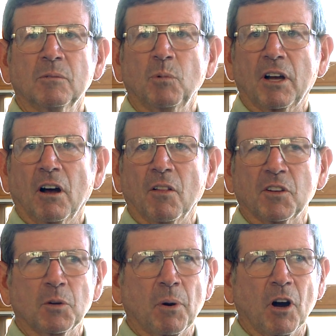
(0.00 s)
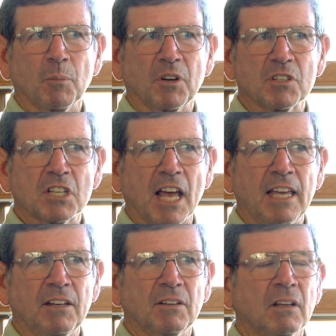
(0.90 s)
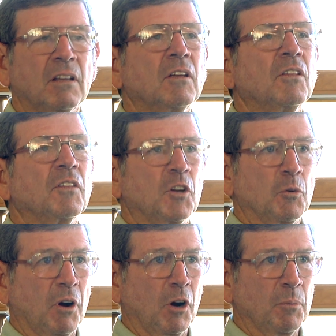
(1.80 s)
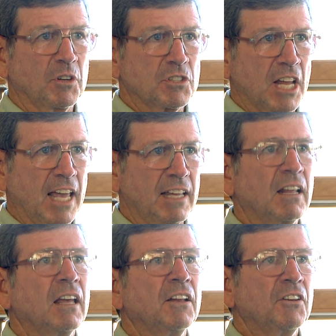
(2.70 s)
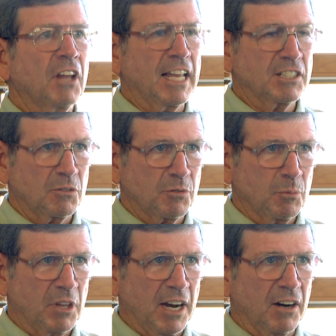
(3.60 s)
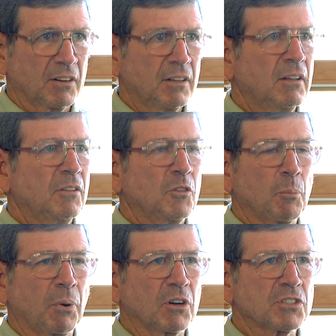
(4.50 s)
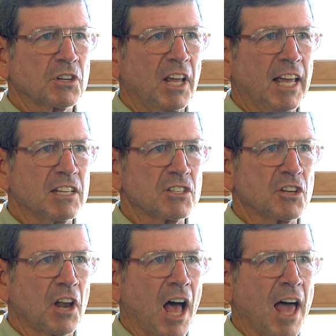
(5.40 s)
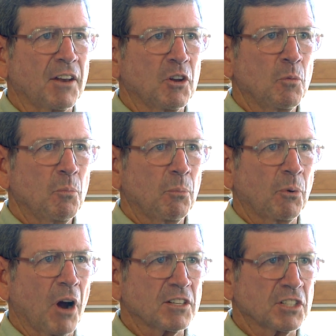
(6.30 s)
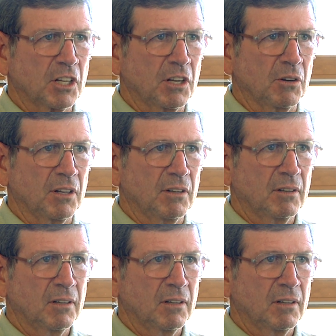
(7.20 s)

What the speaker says: We call the Department of State. The Department of State takes it from there. The person is not prosecuted.